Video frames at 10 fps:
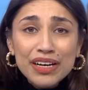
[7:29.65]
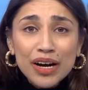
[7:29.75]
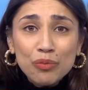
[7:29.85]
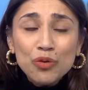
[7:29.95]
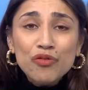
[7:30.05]

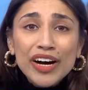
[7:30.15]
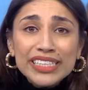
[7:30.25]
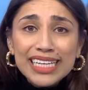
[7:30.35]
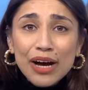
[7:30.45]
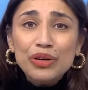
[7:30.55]
And we'll
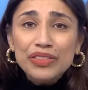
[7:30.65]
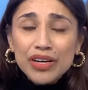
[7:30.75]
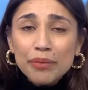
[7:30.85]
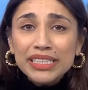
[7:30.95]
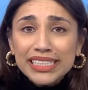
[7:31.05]
find out in the
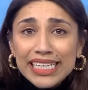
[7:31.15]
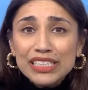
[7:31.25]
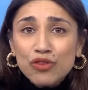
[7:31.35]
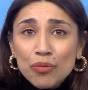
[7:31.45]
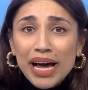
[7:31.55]
coming
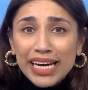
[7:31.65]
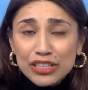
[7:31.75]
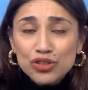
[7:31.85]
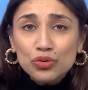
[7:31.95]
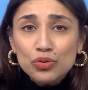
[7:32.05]
days from
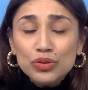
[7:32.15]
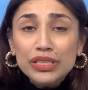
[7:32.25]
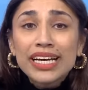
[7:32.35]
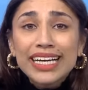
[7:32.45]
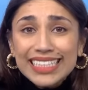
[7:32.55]
Alex Chalk
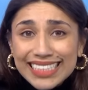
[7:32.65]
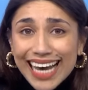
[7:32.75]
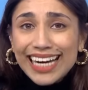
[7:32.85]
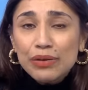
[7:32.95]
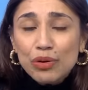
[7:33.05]

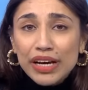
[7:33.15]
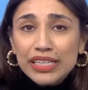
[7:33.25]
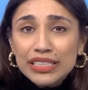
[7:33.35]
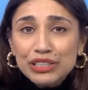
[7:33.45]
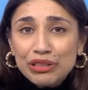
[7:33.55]
exactly what they're
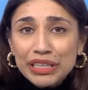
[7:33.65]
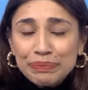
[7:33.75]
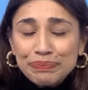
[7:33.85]
considering.